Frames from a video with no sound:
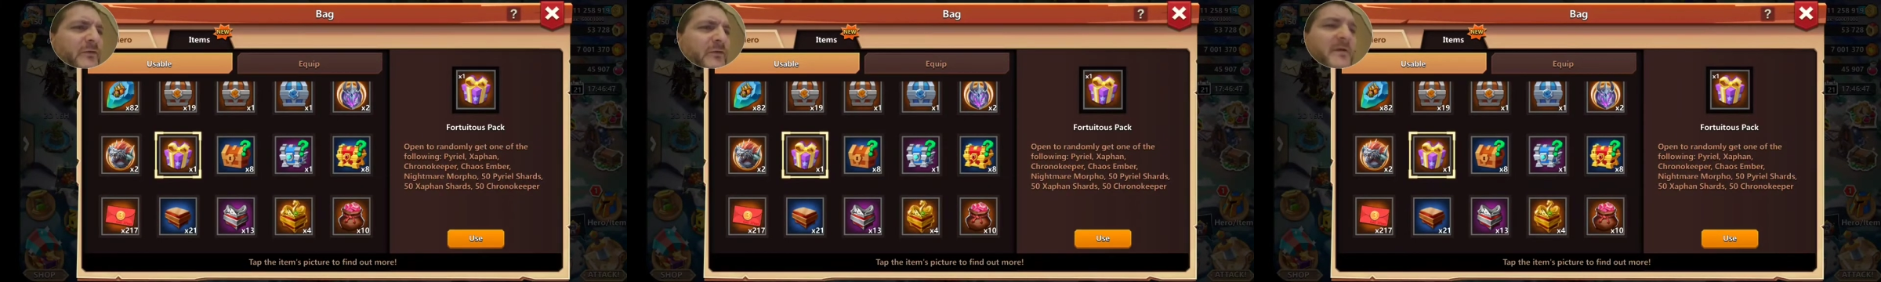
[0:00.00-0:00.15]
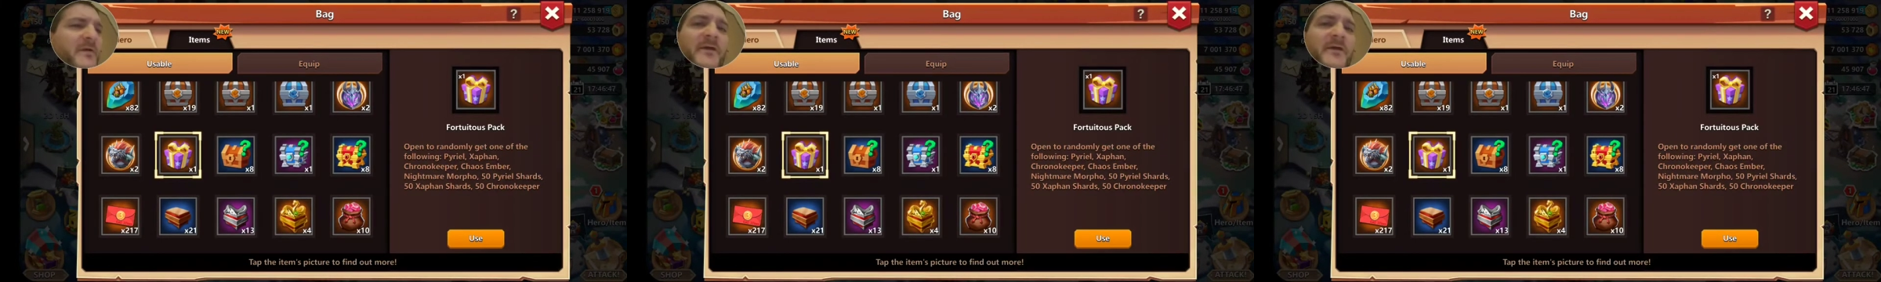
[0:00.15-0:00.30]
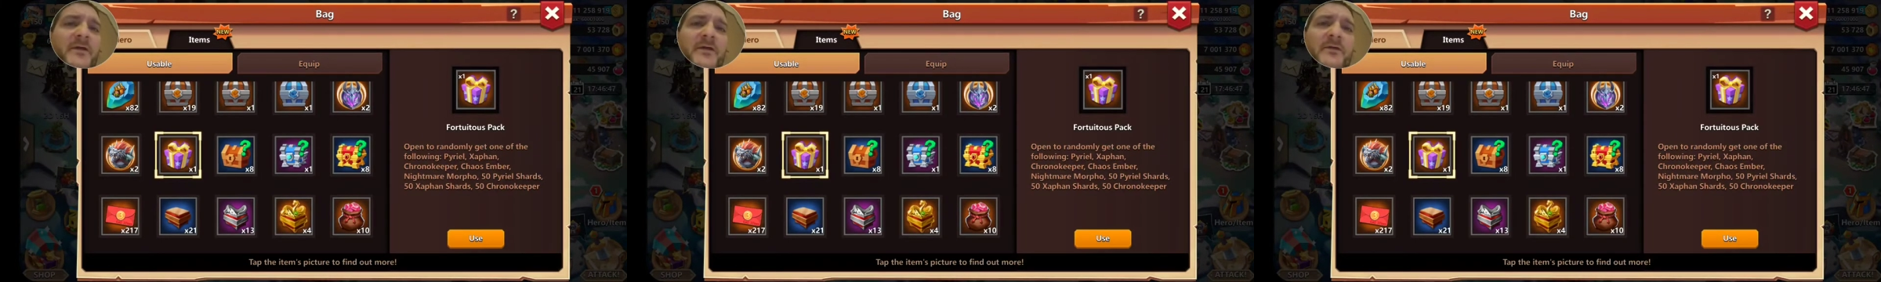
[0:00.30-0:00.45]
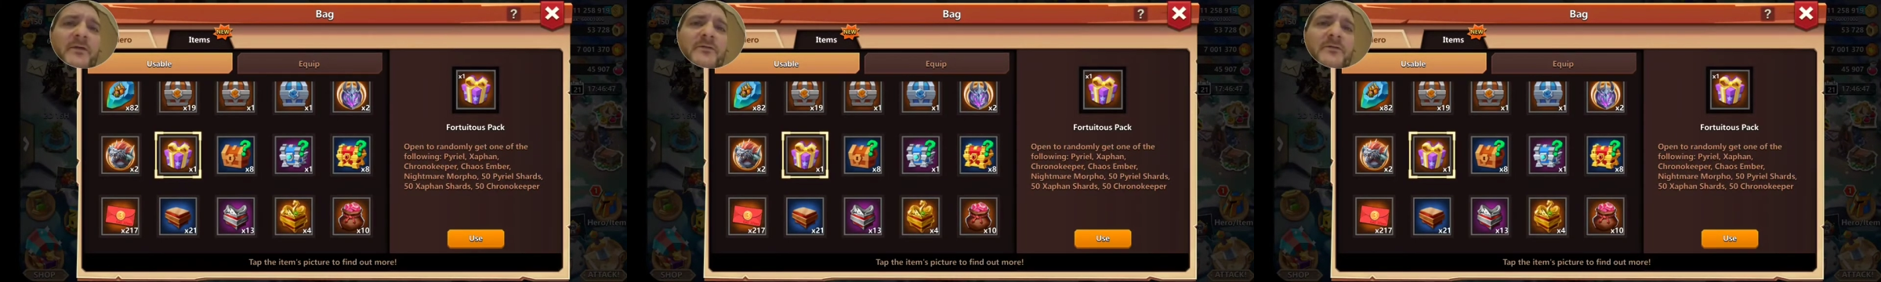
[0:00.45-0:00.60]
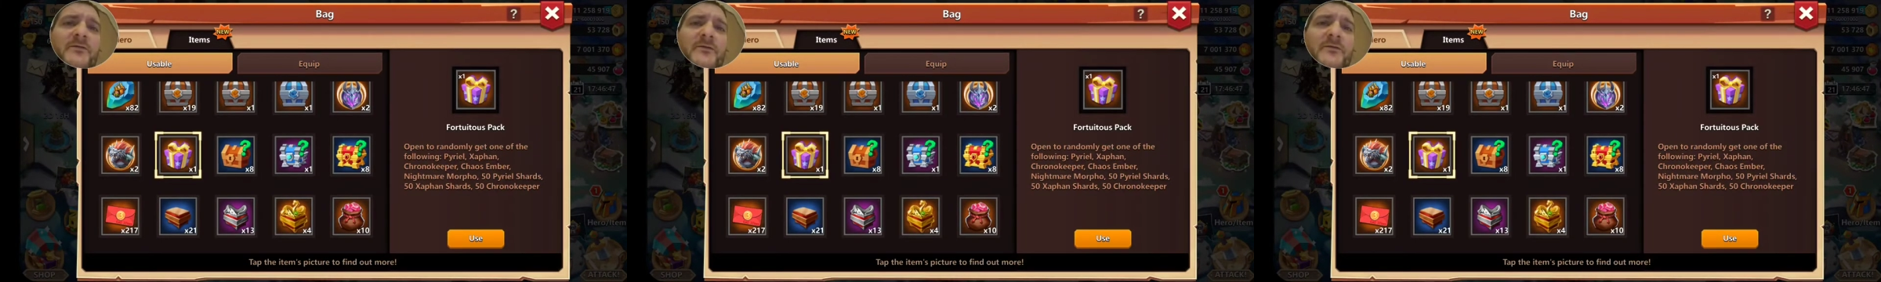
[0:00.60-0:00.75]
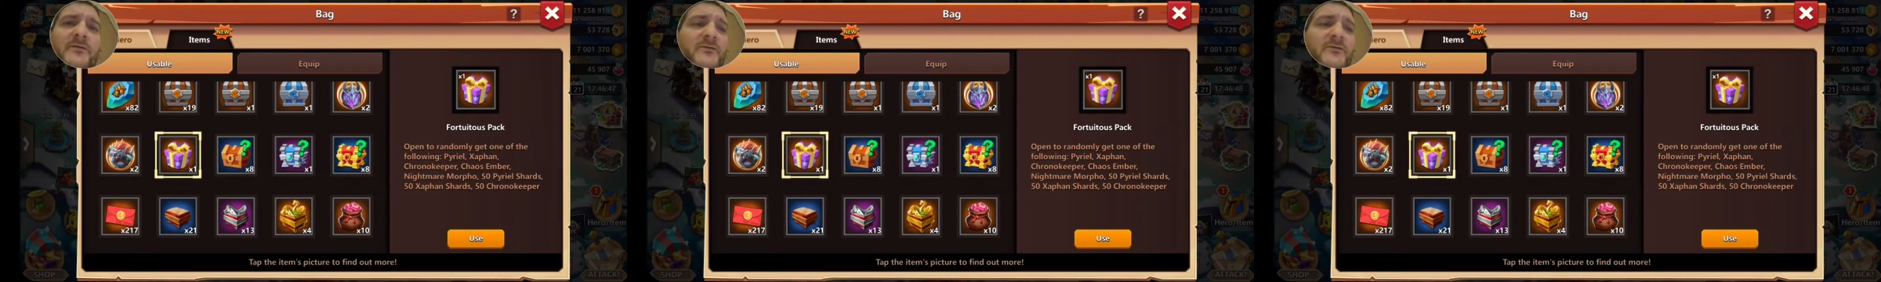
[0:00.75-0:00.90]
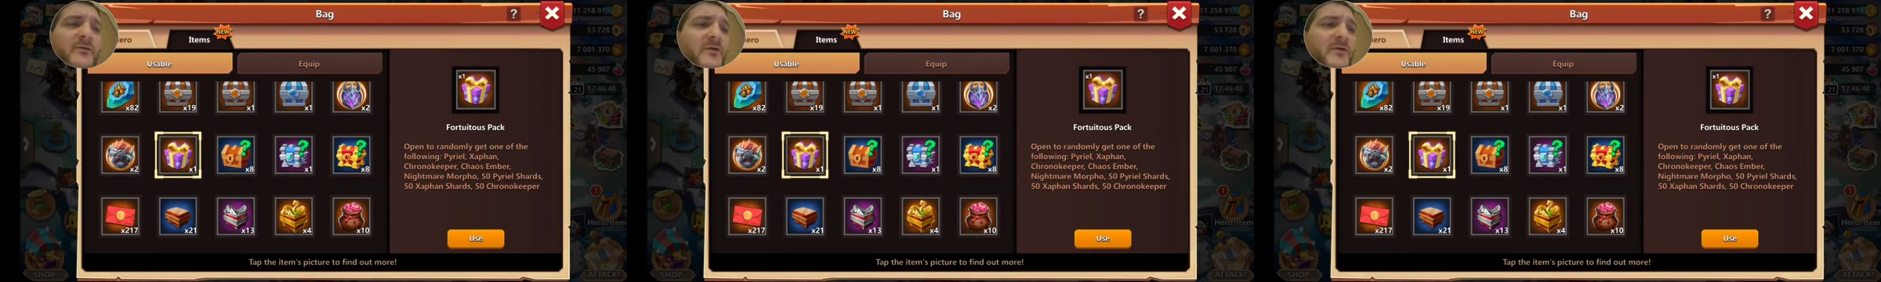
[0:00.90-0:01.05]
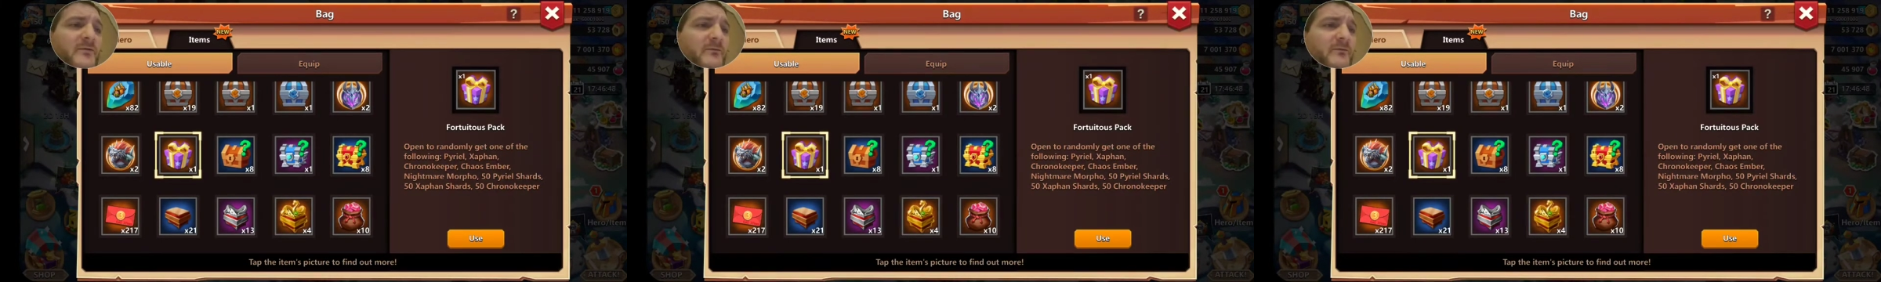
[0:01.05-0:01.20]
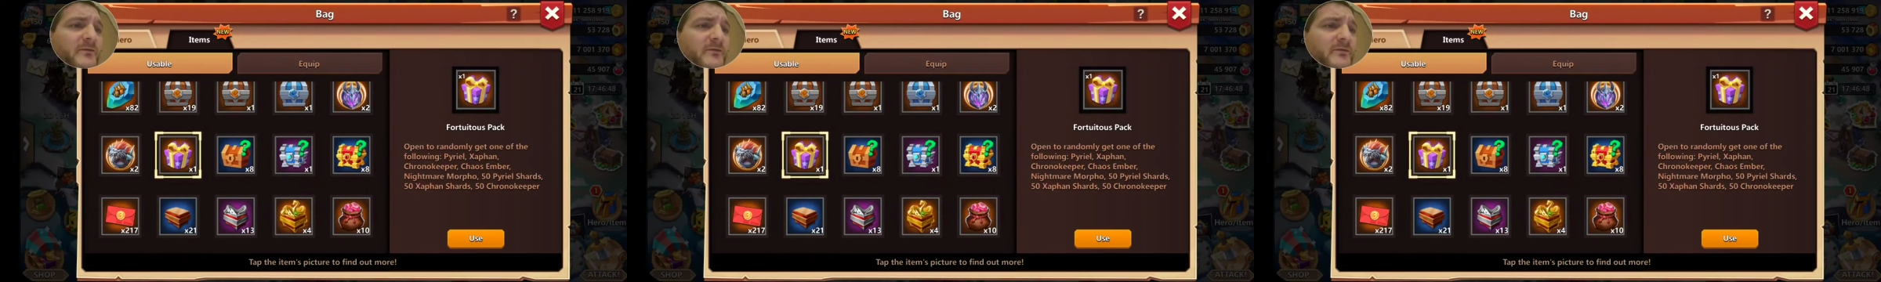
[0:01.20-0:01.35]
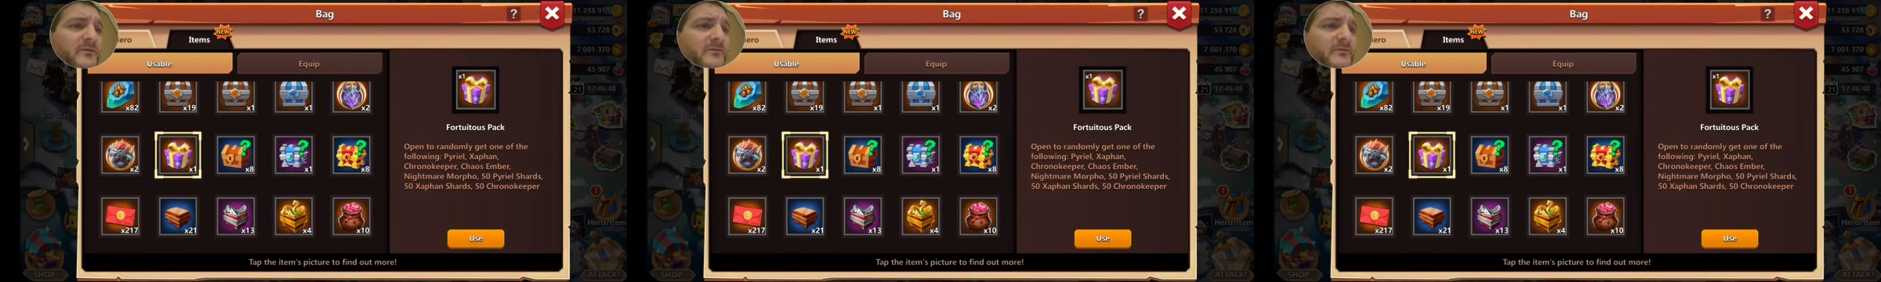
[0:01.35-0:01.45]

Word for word: bad they couldn't have just stuck with